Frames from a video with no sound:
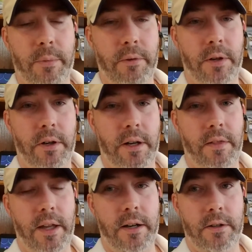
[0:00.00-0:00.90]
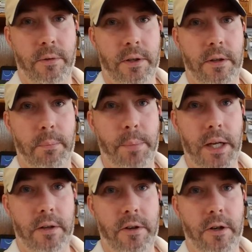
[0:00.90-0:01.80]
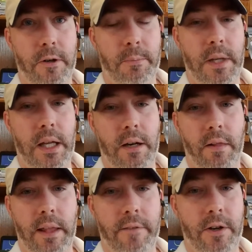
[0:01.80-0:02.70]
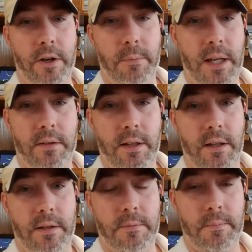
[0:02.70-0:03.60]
We were there doing a bedroom and a living room. That's it.